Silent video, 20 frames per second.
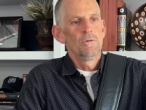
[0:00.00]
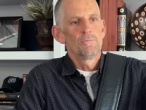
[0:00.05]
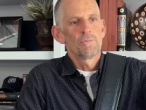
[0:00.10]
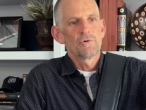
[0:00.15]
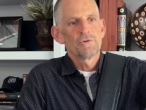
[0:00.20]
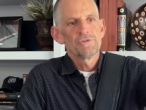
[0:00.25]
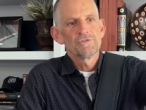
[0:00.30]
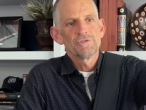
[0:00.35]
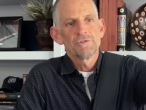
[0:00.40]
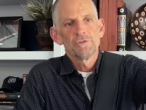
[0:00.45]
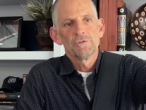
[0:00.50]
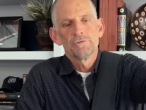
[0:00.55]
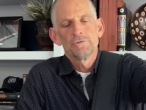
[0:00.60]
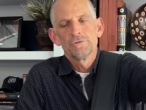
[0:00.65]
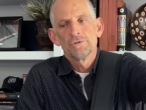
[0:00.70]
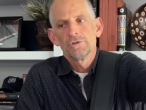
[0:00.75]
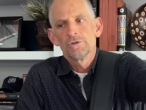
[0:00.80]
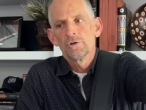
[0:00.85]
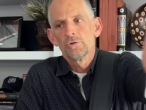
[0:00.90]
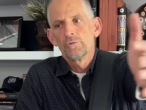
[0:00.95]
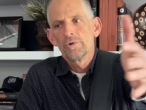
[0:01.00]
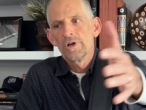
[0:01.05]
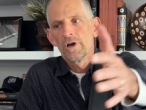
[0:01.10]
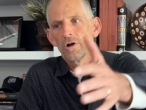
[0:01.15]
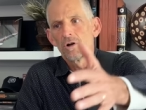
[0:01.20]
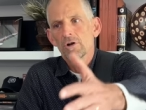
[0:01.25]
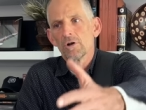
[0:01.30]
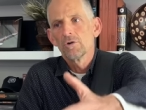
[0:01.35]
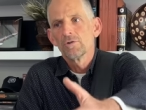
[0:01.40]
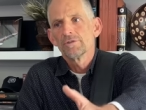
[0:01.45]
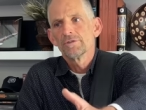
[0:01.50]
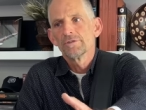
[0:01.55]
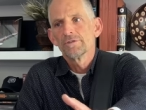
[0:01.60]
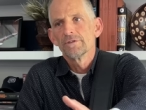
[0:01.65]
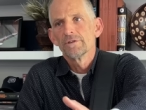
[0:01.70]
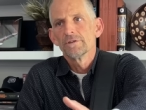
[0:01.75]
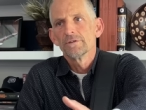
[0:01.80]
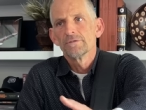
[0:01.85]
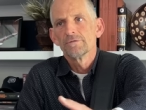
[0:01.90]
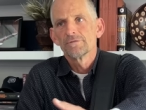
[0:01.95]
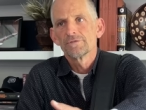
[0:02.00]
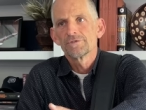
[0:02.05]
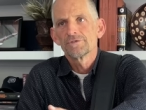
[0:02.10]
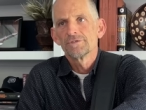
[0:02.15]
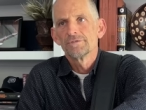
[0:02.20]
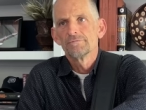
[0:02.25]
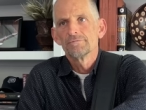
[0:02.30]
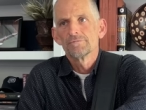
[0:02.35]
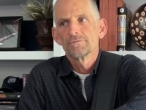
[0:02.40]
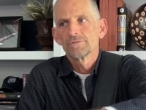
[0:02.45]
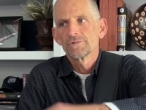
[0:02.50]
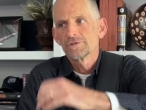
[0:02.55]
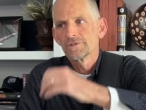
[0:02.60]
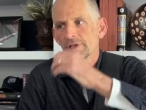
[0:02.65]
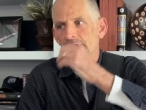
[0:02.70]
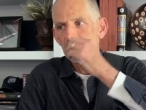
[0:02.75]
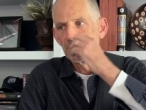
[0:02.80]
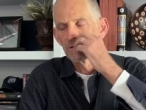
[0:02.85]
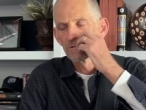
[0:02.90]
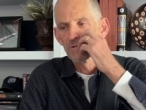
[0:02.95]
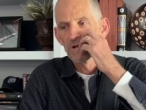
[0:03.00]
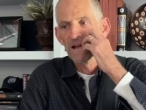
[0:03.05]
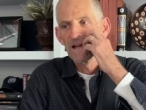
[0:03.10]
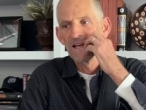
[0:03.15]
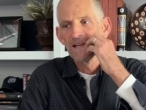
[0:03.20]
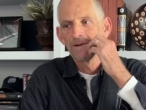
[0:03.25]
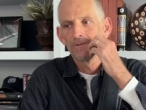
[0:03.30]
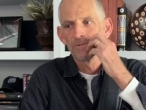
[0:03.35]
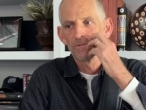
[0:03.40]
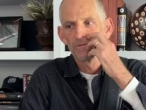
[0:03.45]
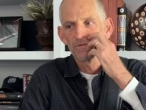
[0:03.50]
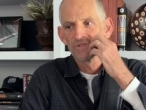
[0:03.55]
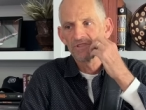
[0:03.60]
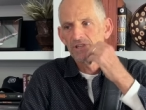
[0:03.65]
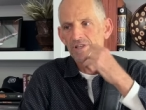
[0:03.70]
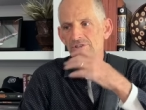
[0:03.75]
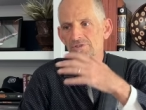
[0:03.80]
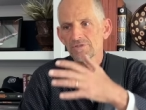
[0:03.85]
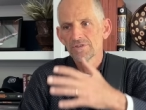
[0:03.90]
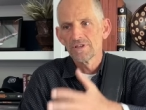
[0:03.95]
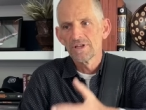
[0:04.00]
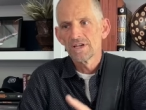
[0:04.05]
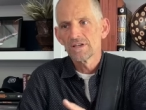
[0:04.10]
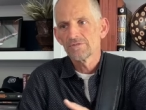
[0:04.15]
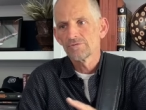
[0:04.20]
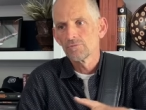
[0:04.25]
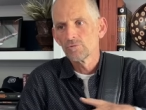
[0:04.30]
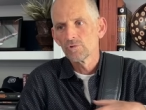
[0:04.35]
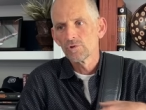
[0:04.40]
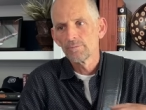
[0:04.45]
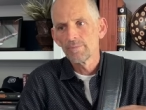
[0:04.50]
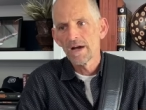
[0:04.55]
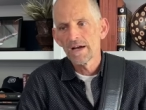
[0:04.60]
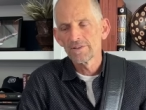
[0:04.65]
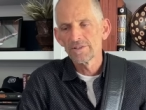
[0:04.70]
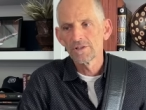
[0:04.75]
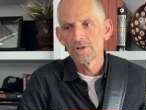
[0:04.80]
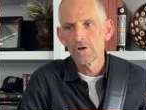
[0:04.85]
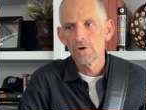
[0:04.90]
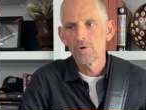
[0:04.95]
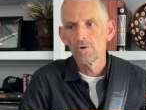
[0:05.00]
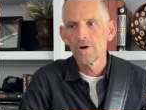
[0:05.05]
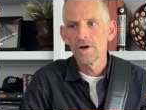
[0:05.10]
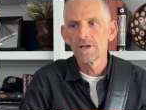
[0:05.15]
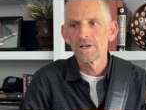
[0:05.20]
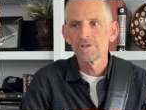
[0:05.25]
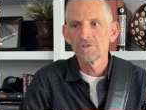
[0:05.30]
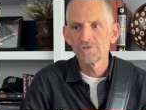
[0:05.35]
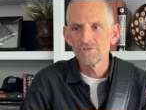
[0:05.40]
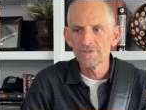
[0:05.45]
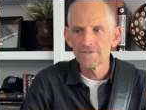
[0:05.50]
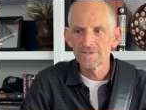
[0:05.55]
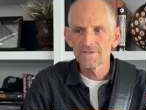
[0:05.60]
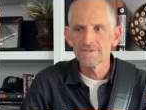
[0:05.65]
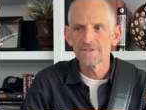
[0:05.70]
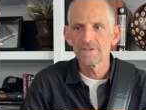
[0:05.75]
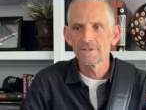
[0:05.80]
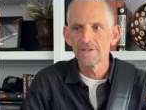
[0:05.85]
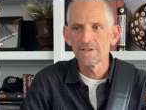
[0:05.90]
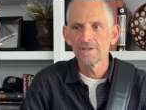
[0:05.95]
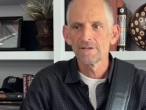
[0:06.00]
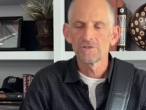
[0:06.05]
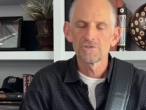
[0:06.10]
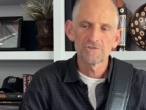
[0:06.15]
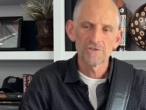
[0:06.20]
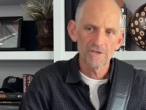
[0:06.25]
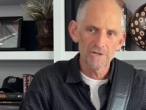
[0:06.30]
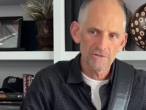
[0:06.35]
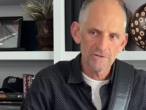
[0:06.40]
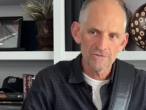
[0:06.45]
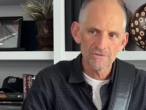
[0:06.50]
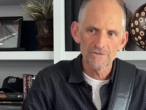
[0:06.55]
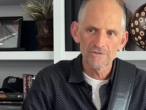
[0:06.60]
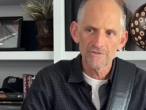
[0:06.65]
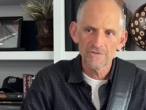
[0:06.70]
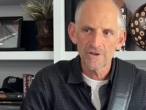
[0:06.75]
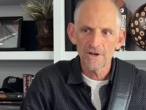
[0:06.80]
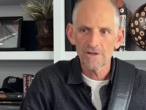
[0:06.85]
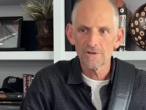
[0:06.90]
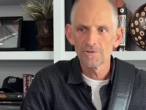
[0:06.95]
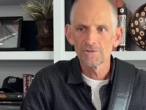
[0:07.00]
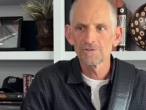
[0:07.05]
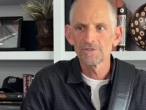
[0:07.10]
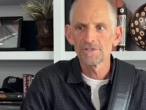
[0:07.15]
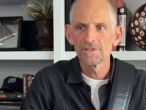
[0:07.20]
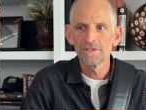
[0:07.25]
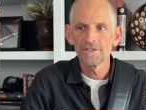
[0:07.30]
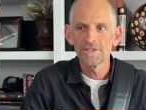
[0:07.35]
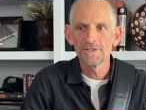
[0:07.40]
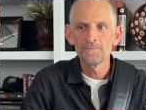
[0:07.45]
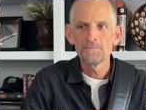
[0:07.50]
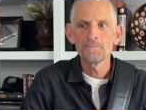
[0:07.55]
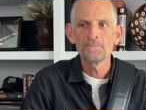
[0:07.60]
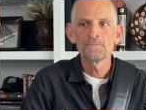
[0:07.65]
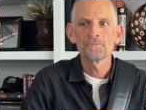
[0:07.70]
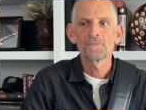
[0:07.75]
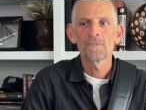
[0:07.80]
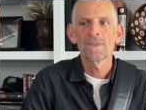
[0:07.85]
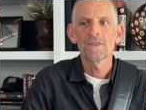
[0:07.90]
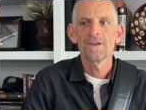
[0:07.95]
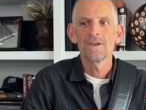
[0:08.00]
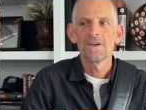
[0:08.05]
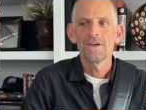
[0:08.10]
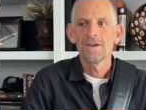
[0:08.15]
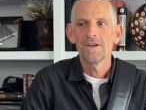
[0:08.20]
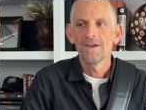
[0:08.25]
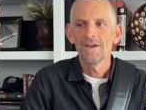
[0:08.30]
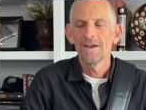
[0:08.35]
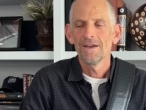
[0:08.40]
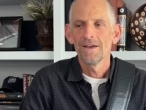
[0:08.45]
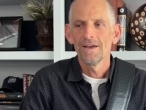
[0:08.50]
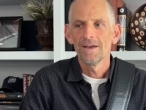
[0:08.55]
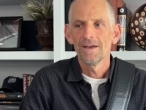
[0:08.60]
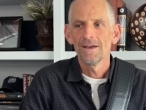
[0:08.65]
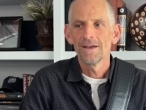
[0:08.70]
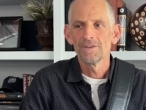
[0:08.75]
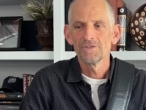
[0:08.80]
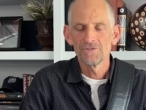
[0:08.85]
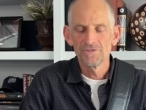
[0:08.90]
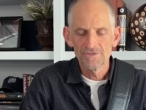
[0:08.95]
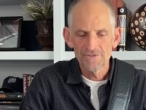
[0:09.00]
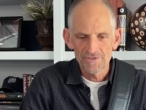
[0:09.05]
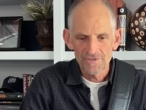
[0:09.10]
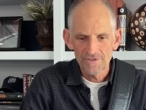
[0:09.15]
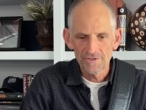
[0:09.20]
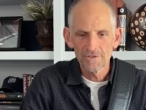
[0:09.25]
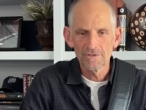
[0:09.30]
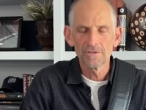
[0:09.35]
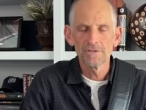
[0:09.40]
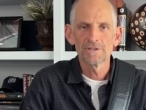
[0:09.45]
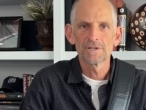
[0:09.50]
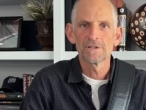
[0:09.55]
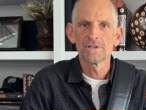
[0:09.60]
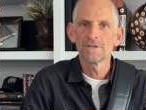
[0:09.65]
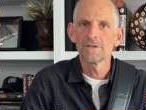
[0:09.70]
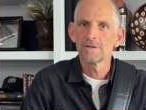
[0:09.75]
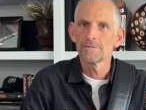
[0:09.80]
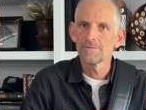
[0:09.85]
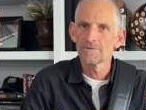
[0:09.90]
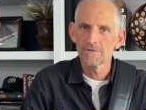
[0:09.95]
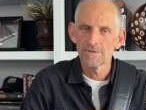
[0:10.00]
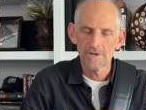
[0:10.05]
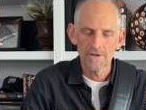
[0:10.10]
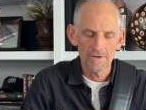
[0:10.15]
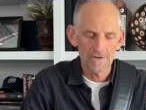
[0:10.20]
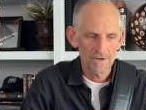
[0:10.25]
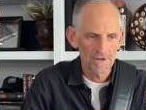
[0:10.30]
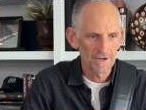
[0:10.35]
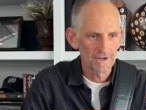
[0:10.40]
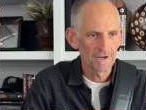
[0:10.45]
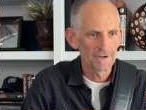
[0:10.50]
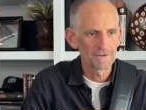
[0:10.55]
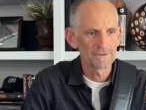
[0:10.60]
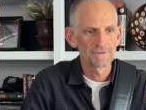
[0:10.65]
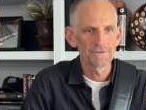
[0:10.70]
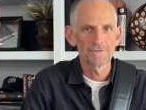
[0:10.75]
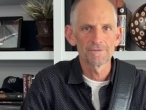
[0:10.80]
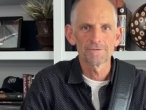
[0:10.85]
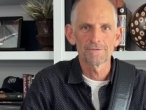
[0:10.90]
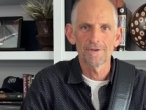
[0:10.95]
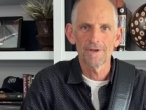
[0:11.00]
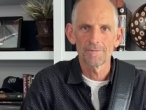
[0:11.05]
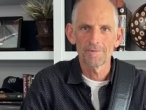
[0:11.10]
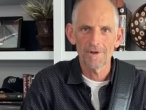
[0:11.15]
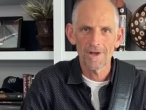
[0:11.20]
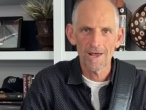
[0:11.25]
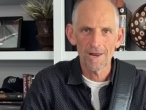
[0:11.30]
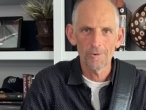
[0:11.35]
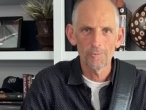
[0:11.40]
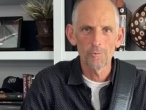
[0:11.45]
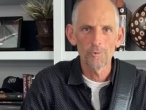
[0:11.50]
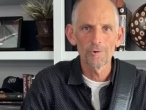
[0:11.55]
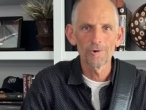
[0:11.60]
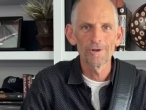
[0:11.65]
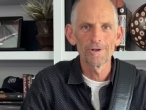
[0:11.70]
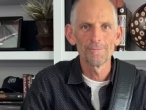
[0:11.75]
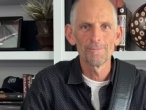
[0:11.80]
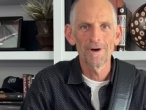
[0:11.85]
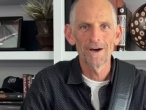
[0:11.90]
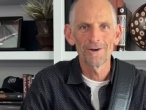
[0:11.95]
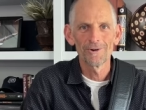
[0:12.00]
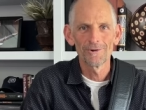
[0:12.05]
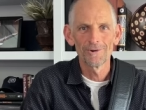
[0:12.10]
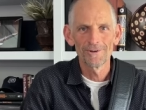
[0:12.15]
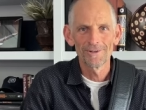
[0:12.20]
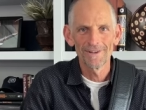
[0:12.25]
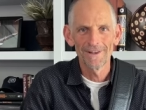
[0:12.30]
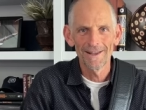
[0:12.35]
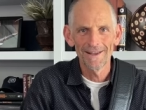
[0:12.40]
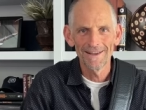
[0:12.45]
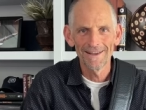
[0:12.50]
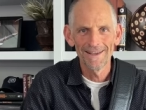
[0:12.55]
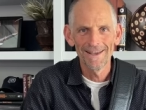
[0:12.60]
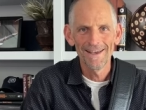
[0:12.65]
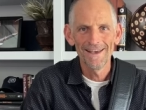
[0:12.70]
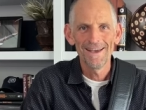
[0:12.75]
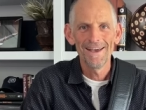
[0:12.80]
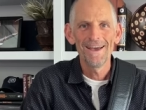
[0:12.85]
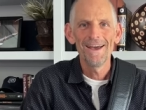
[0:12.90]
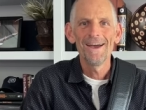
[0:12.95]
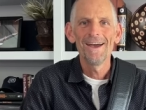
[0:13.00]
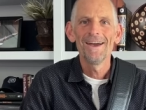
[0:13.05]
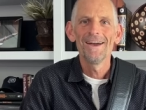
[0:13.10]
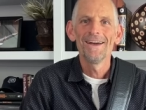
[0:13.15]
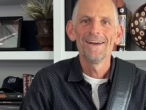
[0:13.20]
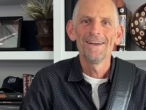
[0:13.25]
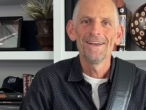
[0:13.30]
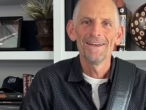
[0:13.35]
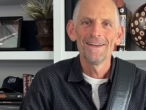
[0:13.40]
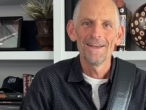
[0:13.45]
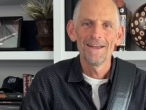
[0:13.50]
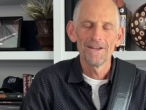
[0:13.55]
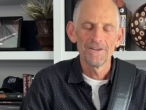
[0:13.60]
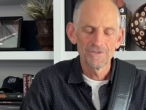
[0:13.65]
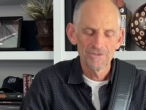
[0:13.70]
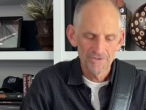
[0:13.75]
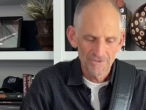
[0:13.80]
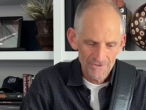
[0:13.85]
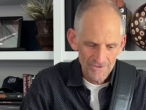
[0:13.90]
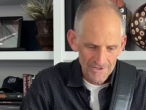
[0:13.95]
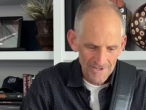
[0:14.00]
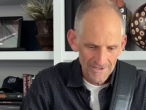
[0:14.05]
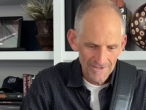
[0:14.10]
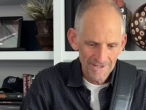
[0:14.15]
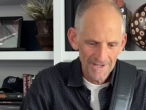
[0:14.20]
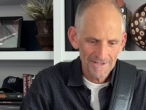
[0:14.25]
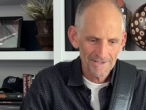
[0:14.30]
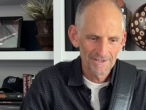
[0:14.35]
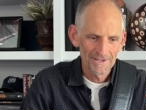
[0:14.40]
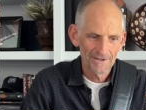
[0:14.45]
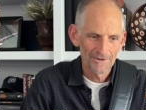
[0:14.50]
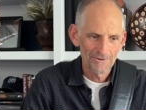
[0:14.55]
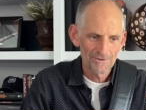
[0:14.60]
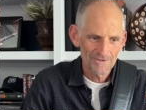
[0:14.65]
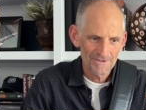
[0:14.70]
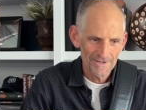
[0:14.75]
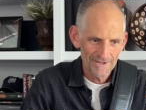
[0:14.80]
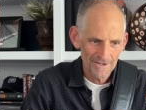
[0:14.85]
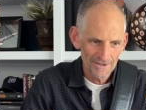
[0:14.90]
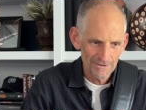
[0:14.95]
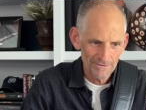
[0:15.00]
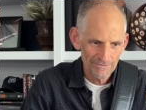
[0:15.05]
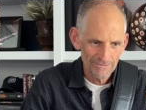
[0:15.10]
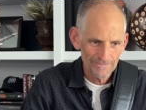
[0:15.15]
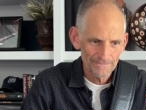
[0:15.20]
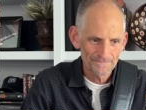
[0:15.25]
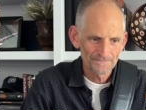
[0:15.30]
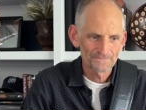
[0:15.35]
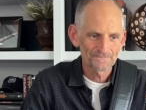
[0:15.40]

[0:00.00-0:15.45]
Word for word: pretty soon, you know, we all go to the stage right, stage left, and we're about to go on, and she's sitting in a chair and she's got her tea, and she's still looking at us like, oh, this is, I'm kind of worried about her tonight. And she's collecting herself.